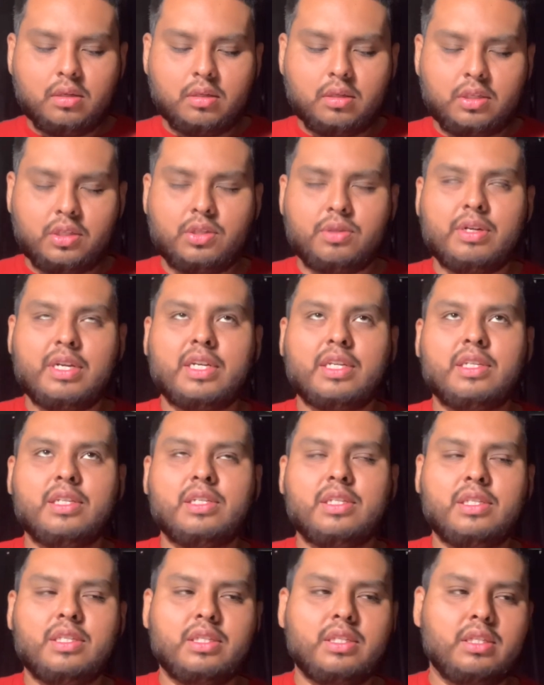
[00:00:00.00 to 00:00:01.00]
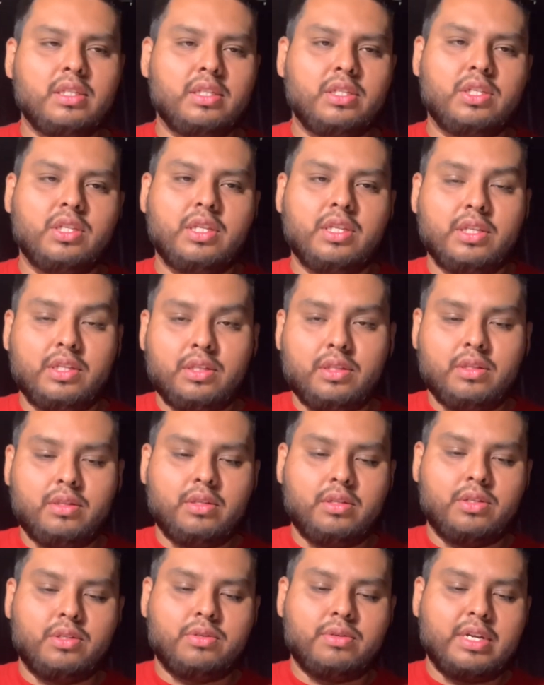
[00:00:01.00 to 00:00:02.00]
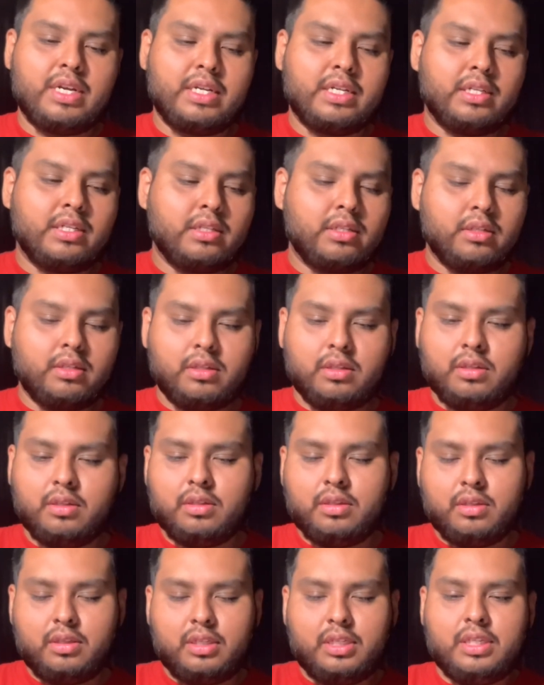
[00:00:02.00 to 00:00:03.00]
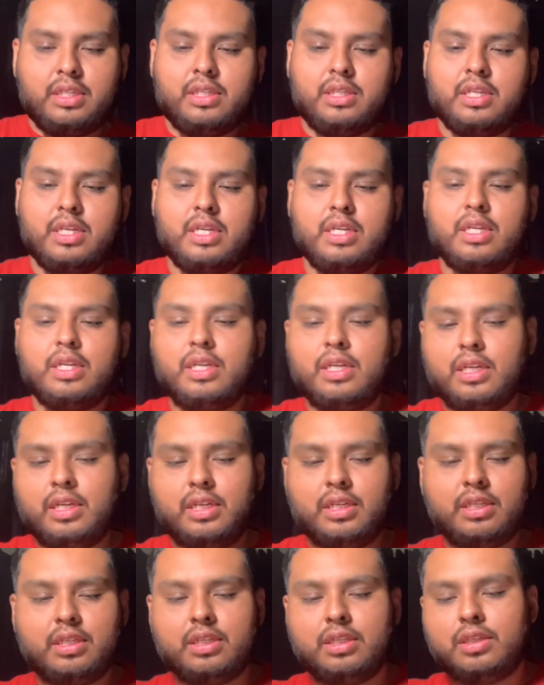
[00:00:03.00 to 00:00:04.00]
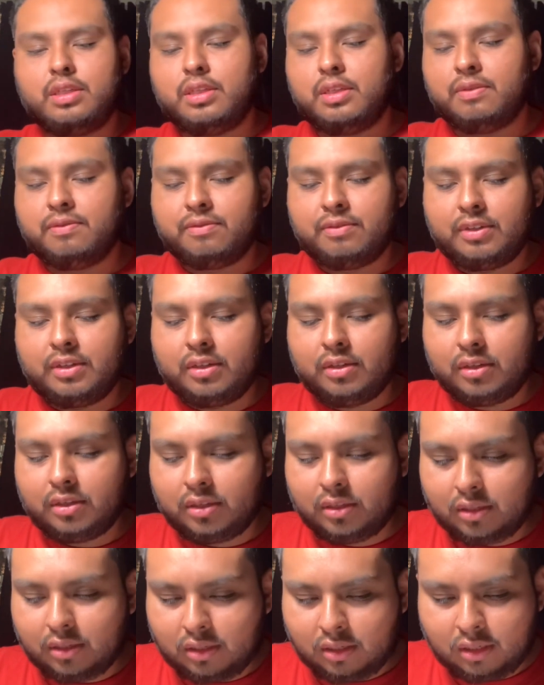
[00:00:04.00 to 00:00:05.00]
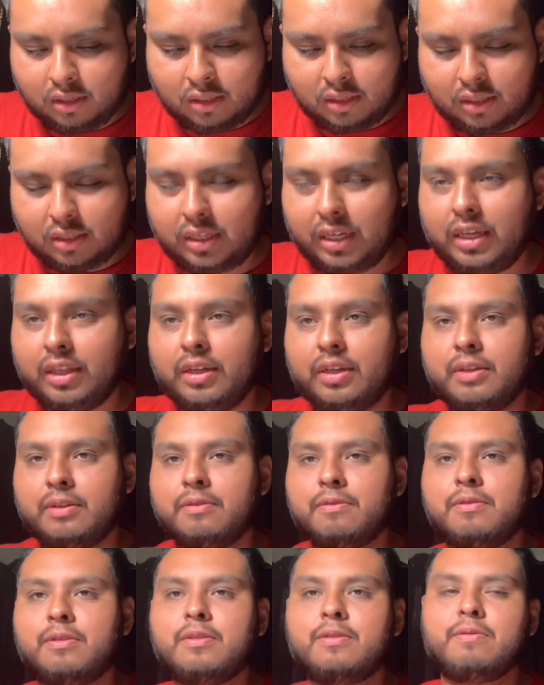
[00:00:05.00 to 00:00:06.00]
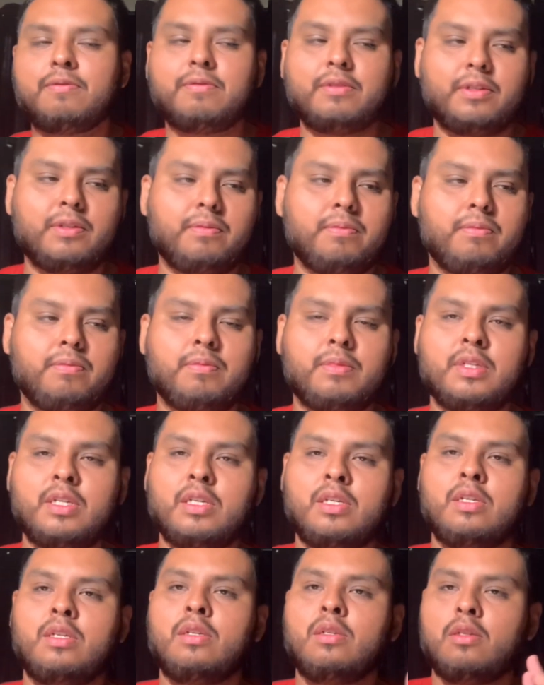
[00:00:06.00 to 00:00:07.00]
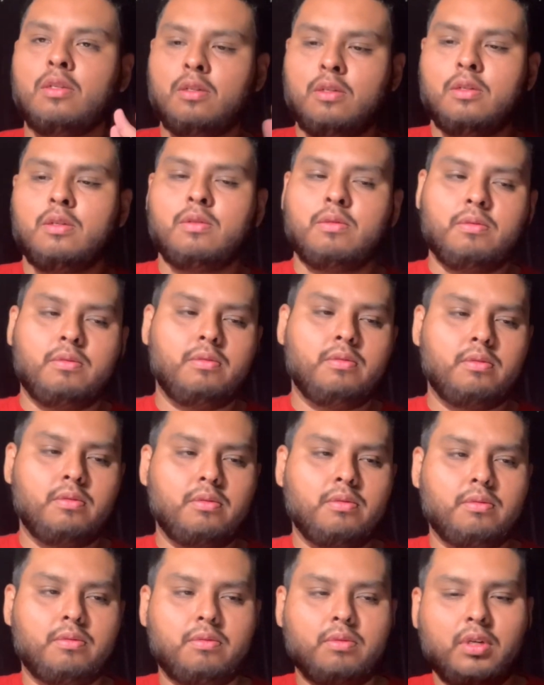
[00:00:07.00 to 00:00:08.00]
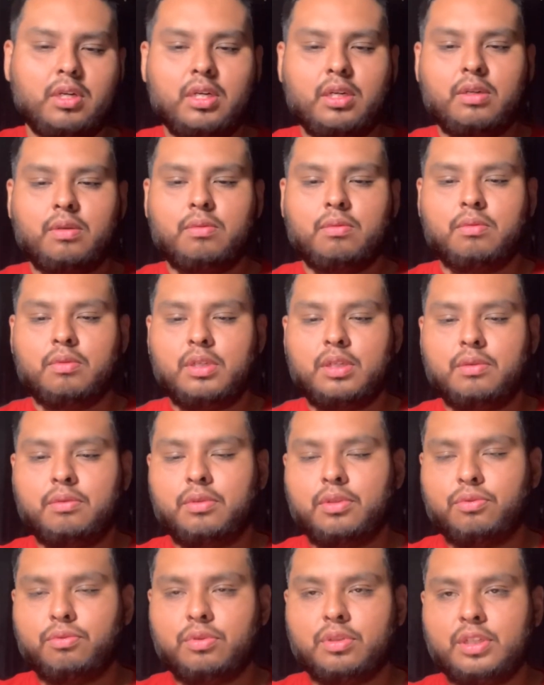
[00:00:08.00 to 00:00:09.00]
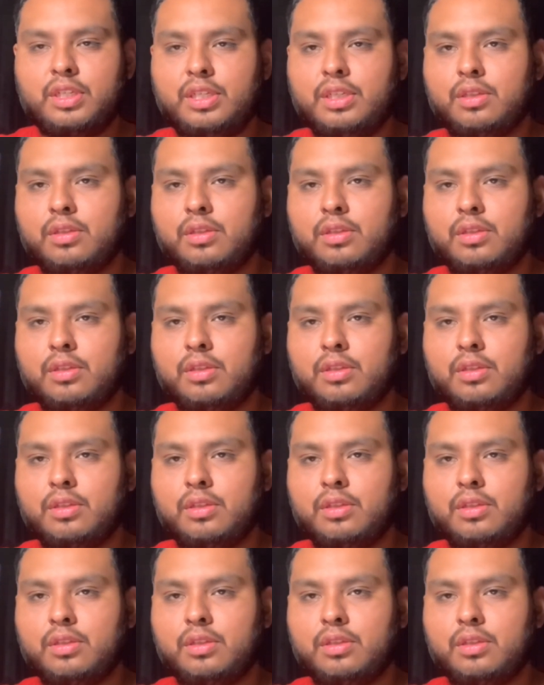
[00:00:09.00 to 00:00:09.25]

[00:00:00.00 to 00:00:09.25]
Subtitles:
track list the track listing is different, slightly different from what was released